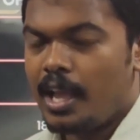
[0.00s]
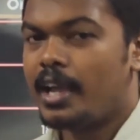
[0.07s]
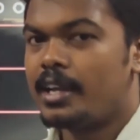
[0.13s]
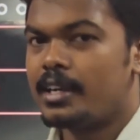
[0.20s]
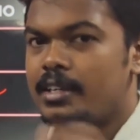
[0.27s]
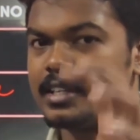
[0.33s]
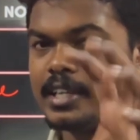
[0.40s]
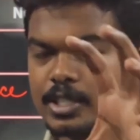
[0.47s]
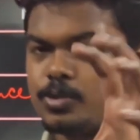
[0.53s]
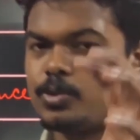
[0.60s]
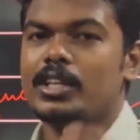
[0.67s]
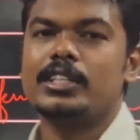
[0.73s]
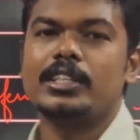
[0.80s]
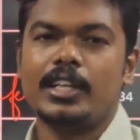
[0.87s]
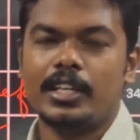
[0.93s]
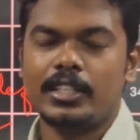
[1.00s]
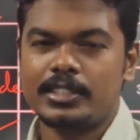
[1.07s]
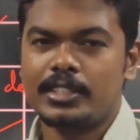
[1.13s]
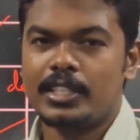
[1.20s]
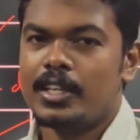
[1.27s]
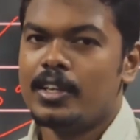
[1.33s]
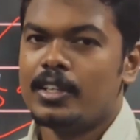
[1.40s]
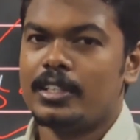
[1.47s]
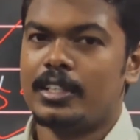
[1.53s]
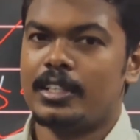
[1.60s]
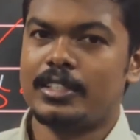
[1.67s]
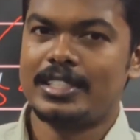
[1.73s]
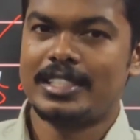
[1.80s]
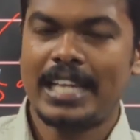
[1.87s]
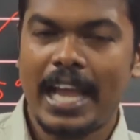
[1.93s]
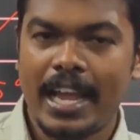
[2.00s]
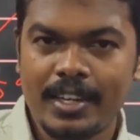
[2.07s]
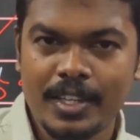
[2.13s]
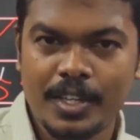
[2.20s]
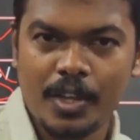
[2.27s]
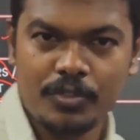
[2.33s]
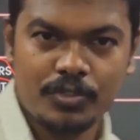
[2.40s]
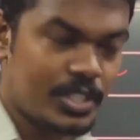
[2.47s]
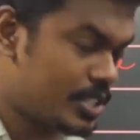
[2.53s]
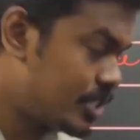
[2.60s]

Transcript: And guess what guys? The standard of